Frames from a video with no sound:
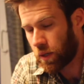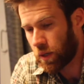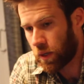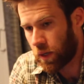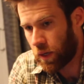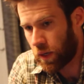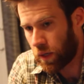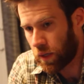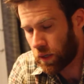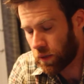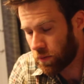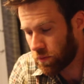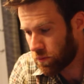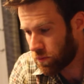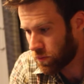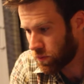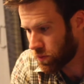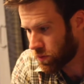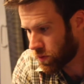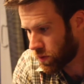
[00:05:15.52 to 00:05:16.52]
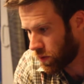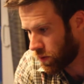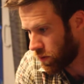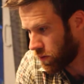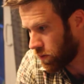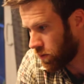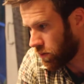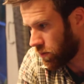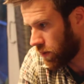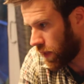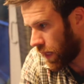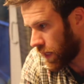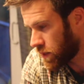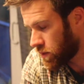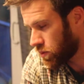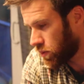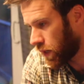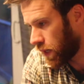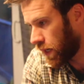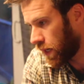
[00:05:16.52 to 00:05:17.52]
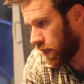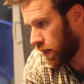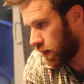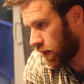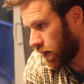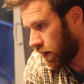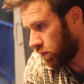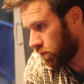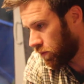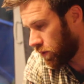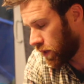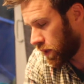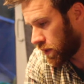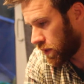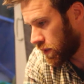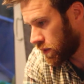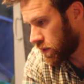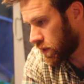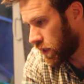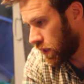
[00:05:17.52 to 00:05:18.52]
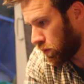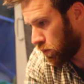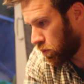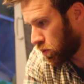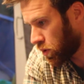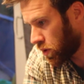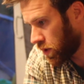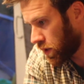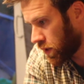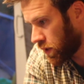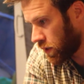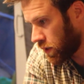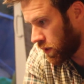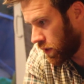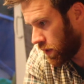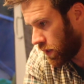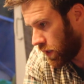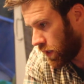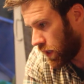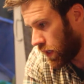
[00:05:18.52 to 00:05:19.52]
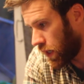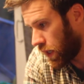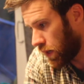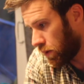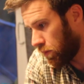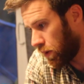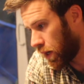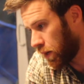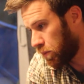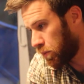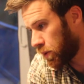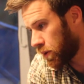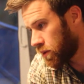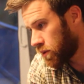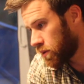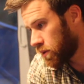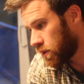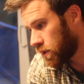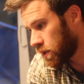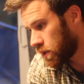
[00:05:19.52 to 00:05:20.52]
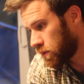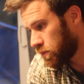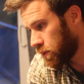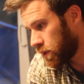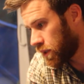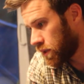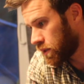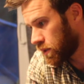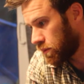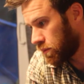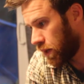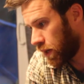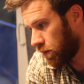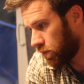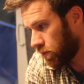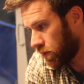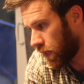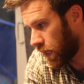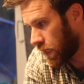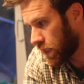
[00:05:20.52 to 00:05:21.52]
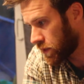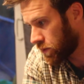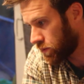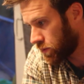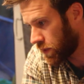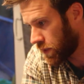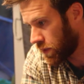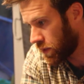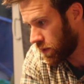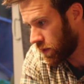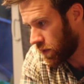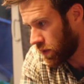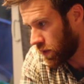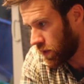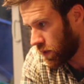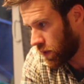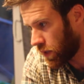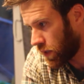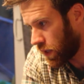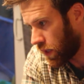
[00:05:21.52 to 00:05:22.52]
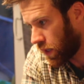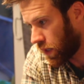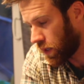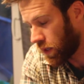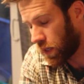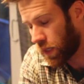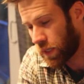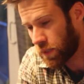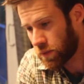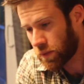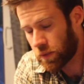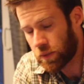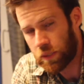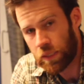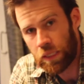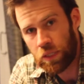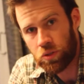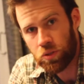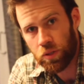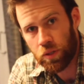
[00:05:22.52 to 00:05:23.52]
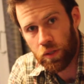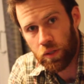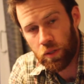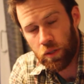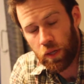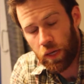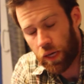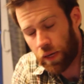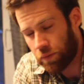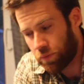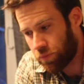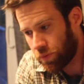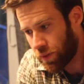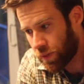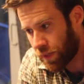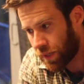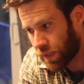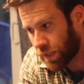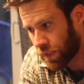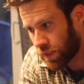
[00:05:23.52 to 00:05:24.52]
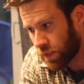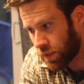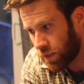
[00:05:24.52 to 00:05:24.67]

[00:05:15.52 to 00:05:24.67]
So that's why I feel like this can work. And in my personal experience and my philosophy as a teacher, I feel like